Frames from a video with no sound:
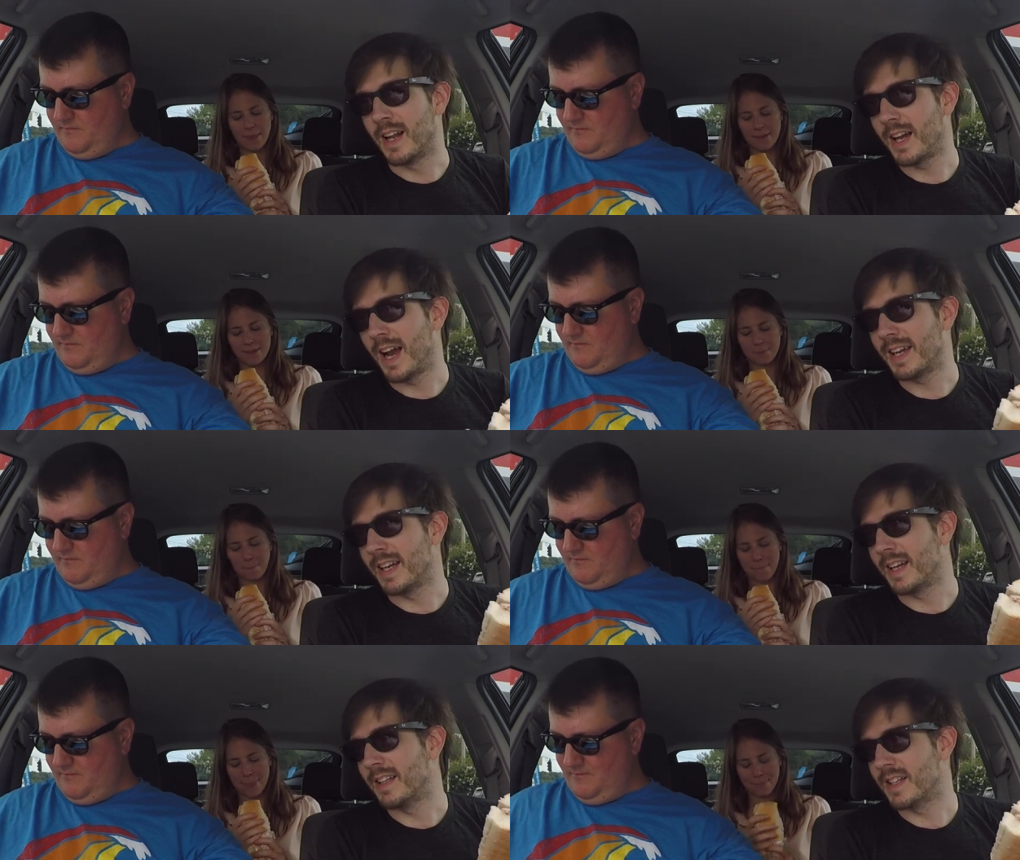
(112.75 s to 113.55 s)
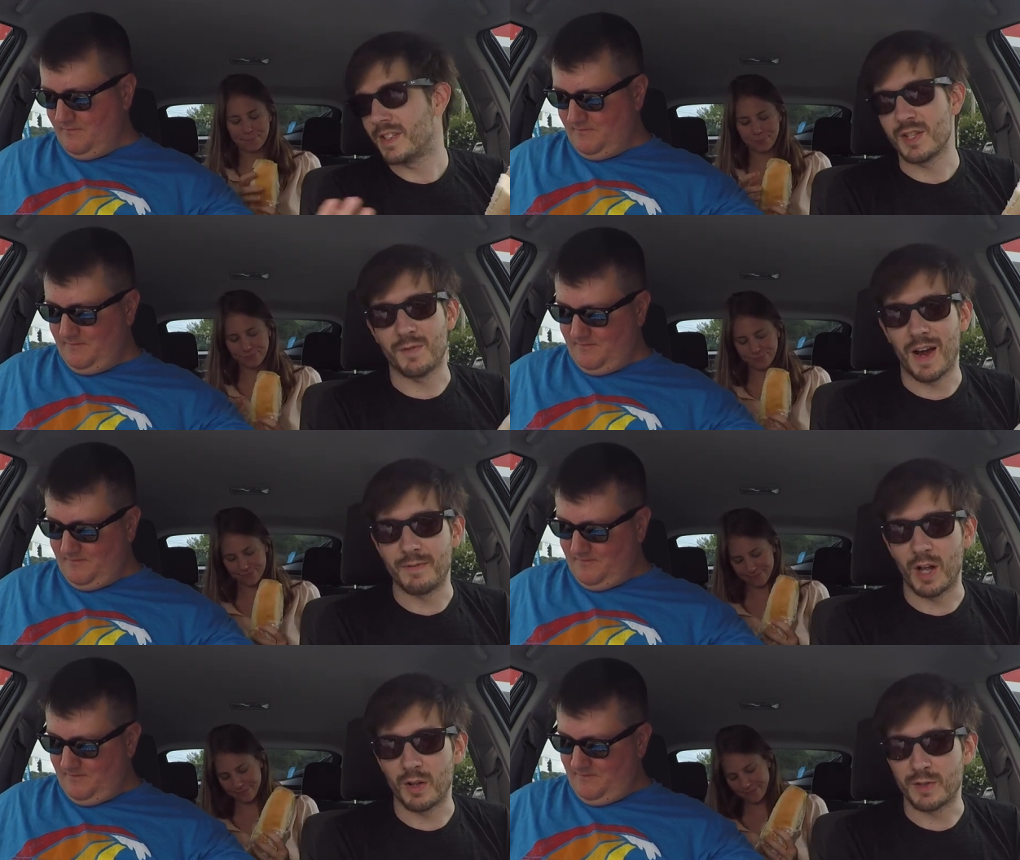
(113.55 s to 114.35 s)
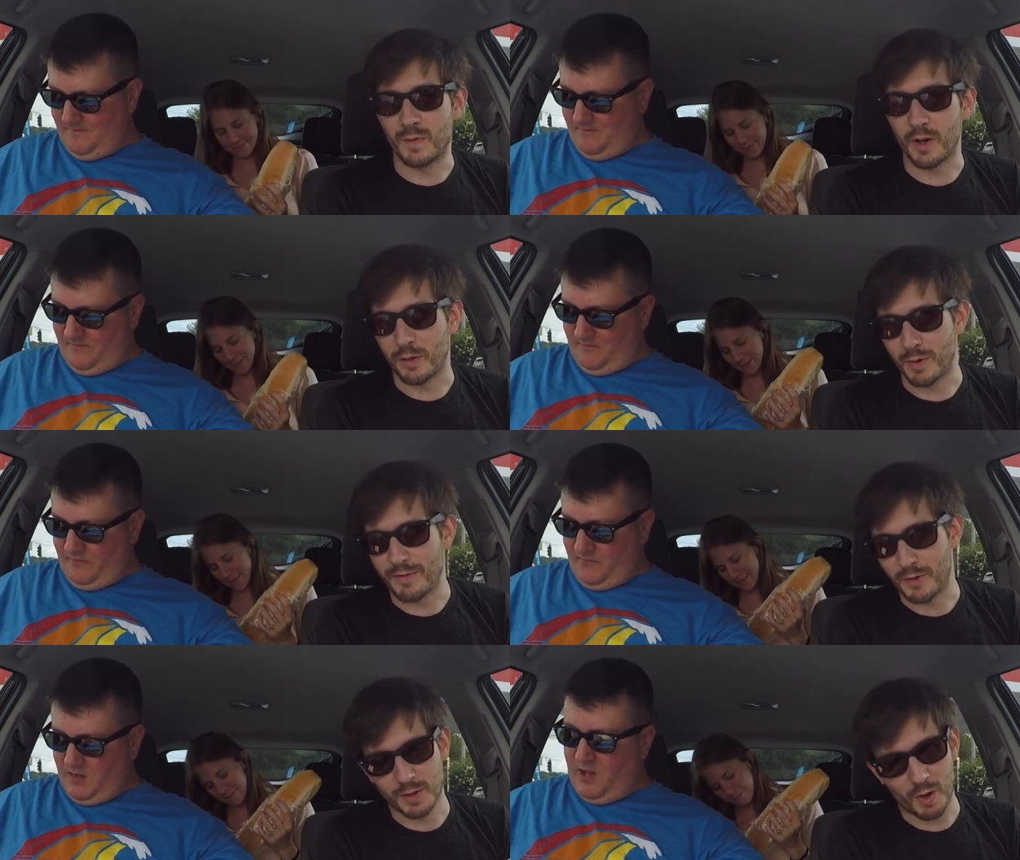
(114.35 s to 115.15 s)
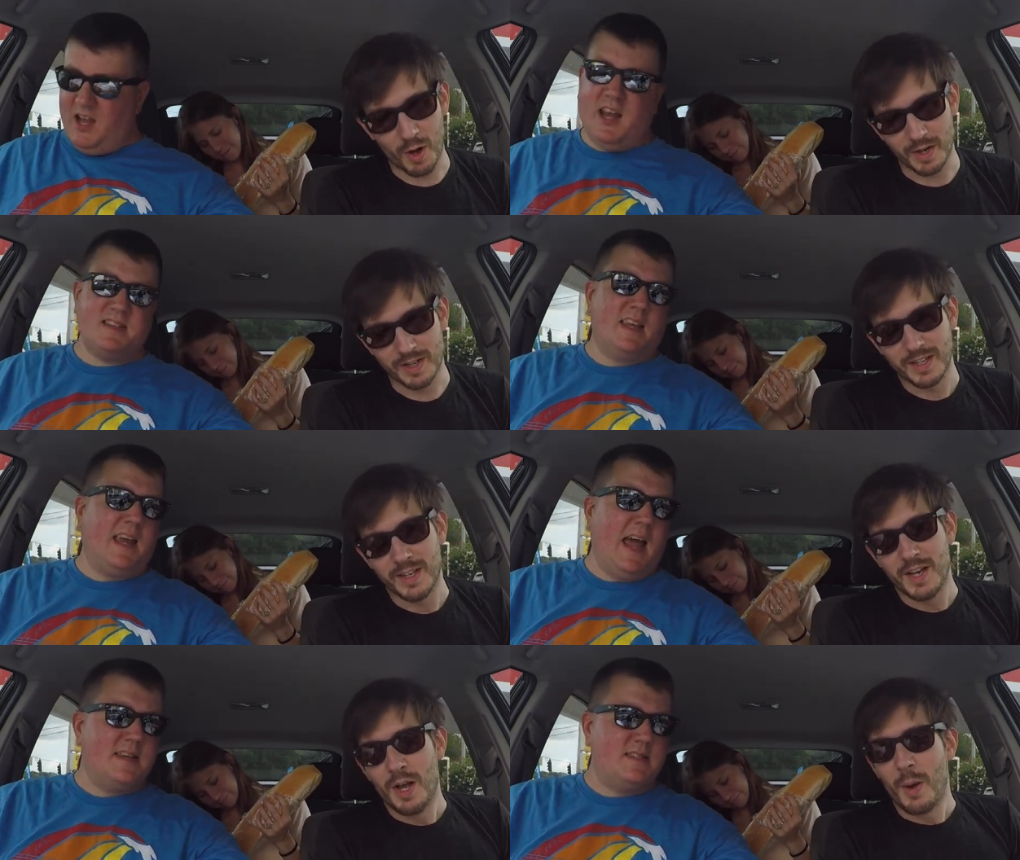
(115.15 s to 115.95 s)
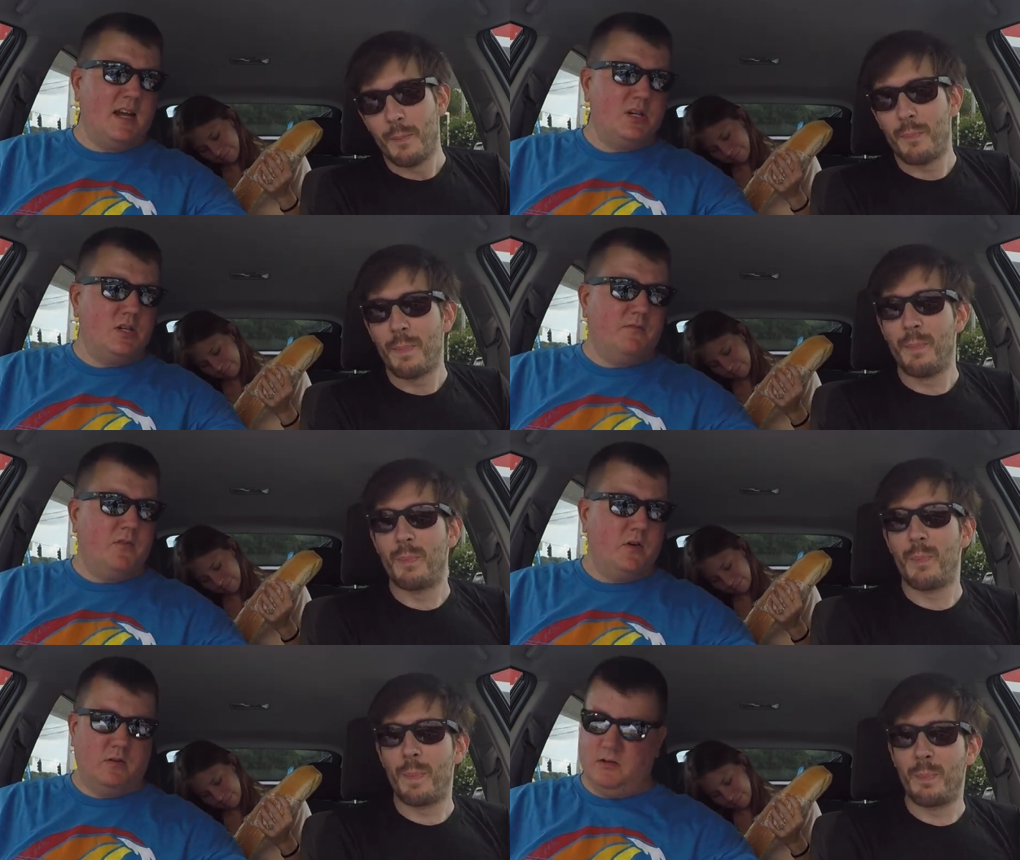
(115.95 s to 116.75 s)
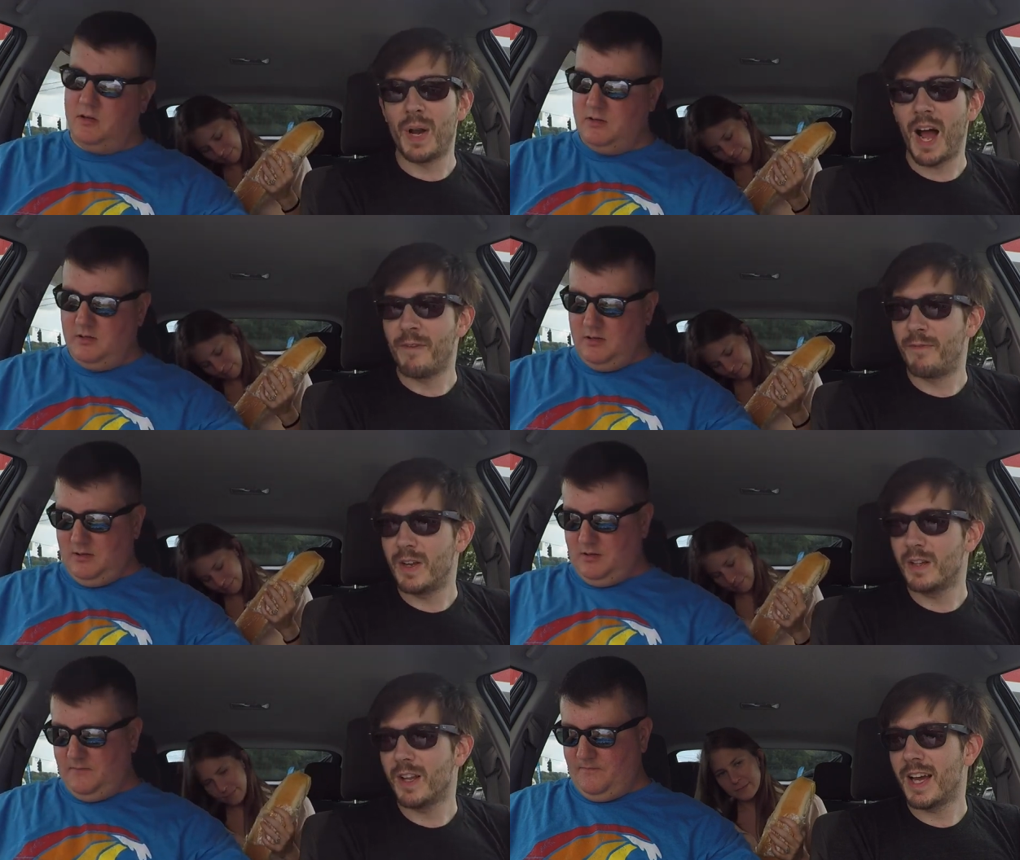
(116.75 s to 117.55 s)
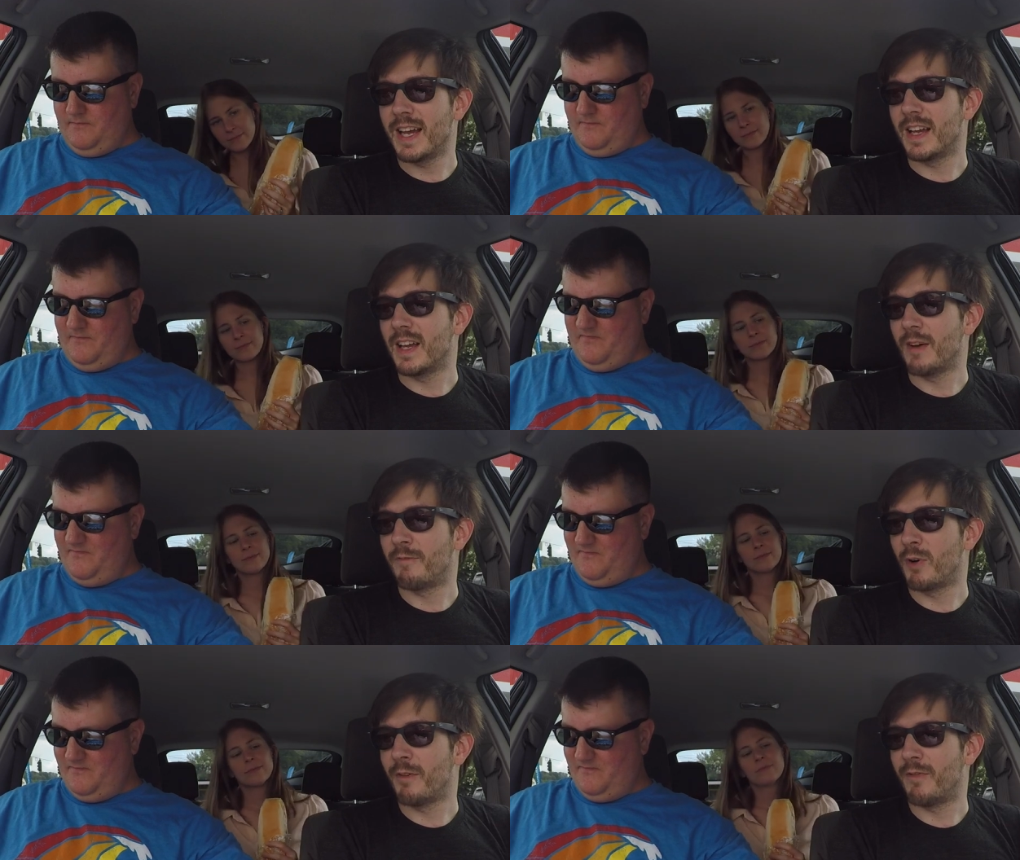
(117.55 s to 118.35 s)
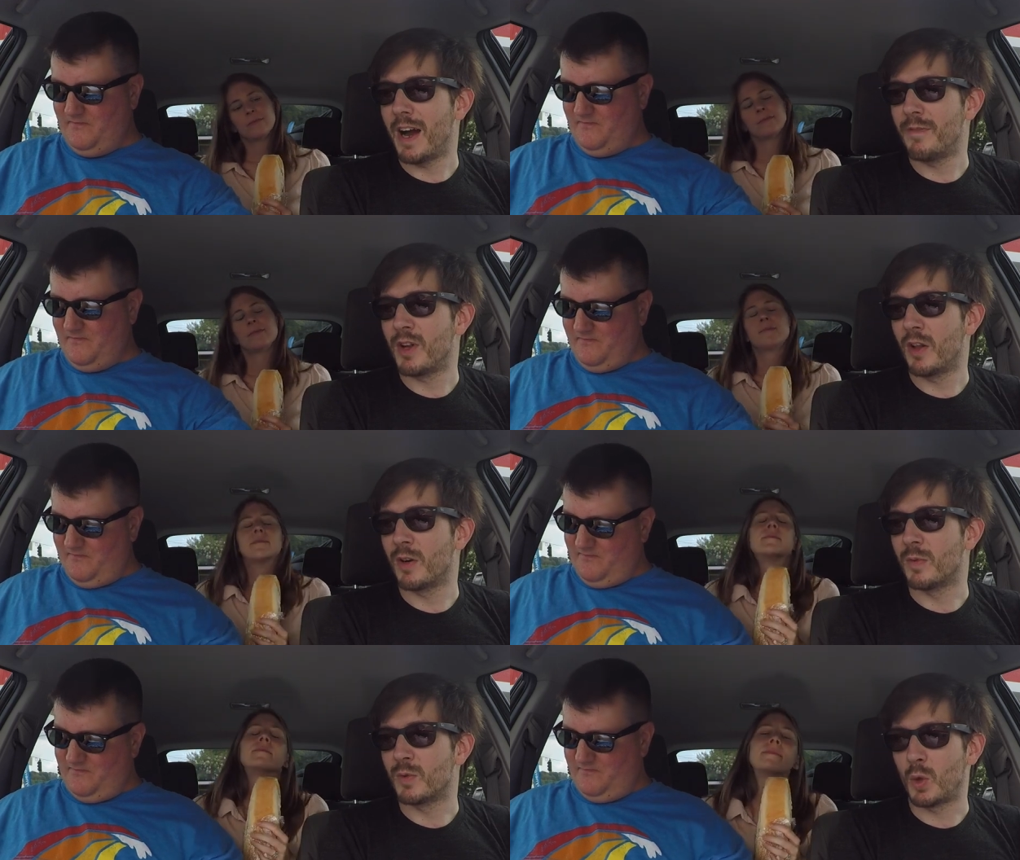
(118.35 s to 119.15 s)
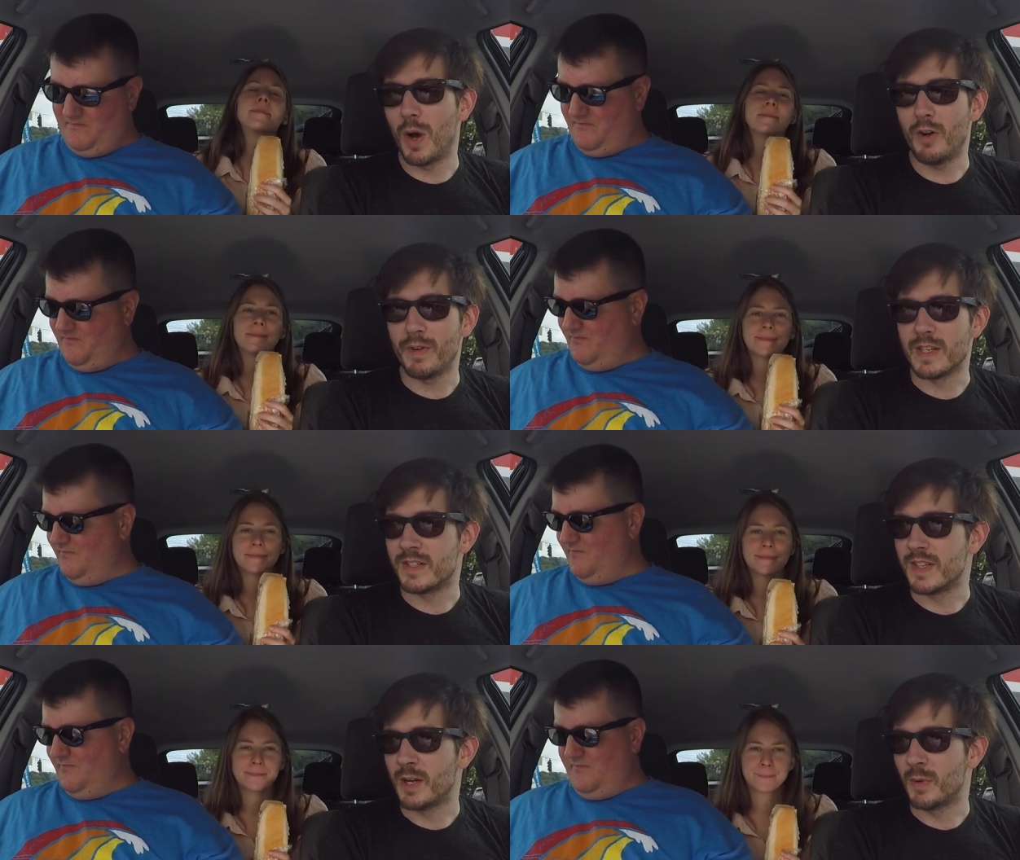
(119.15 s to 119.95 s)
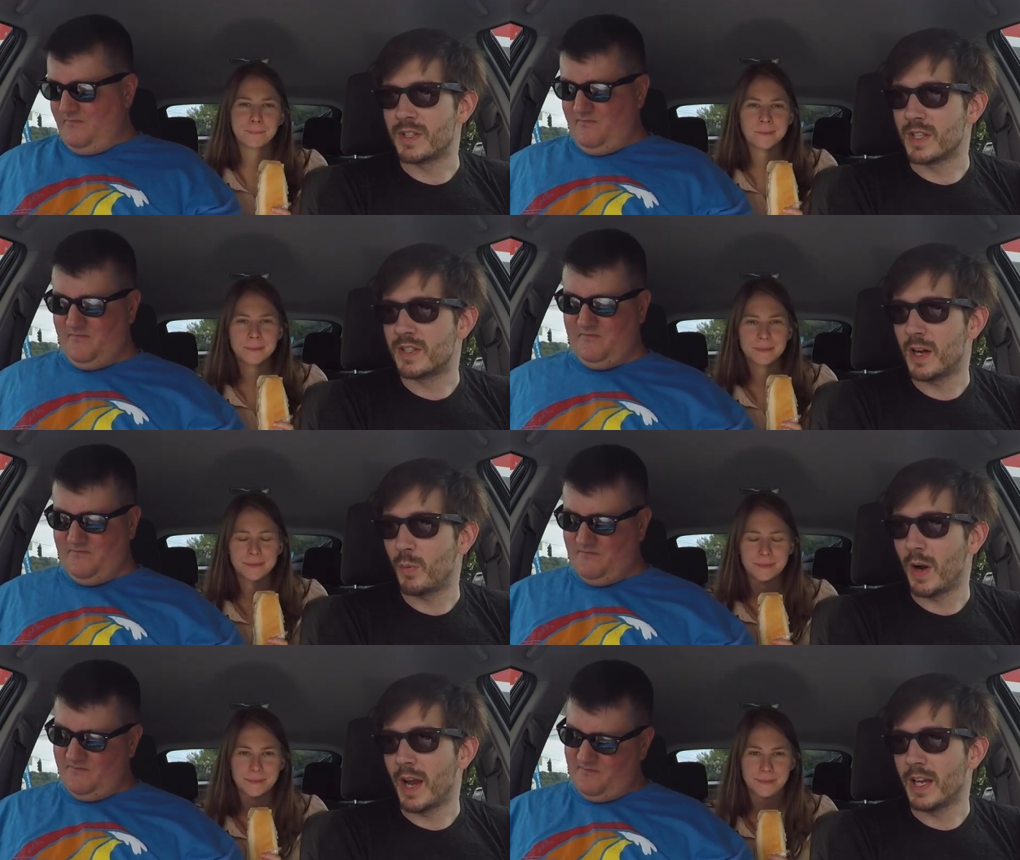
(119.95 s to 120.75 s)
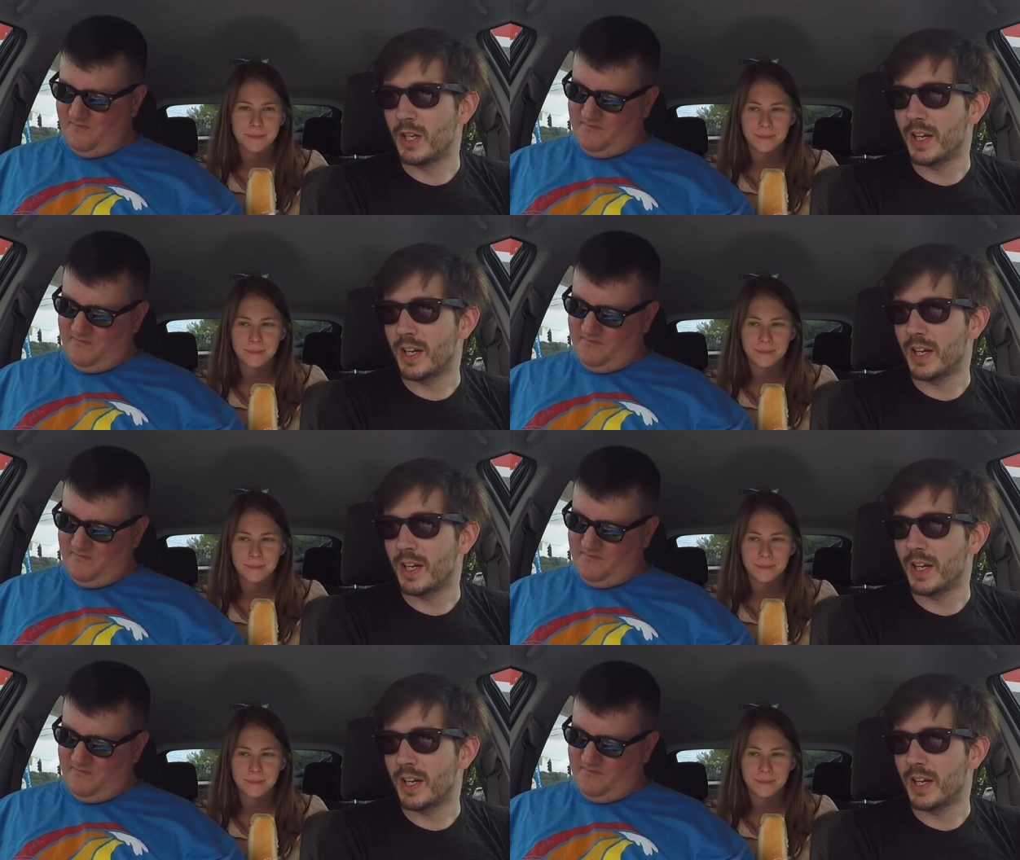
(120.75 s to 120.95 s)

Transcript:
Speaker 1: I, I get it. This is five dollars for a three foot long. It is a gas
Speaker 2: station food.
Speaker 1: But I feel like for a five dollar twelve inch sandwich at Subway, you're